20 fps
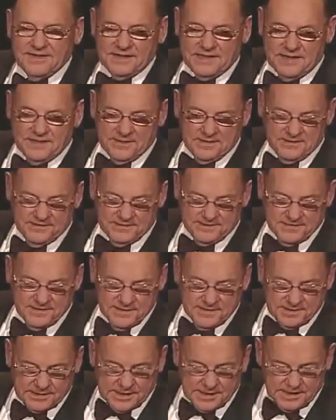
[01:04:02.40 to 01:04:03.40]
Yeah.
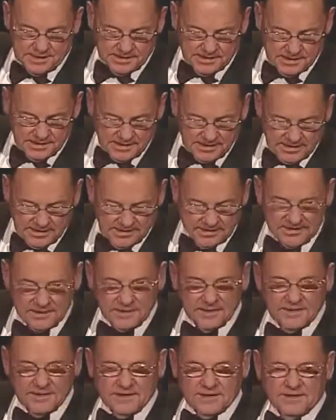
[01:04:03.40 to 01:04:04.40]
Can, uh,
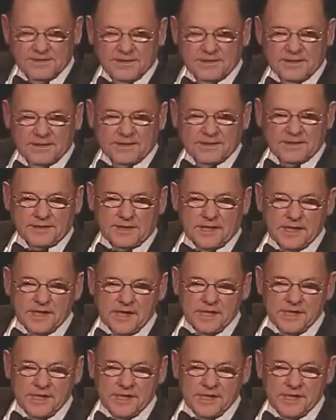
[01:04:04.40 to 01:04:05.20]
can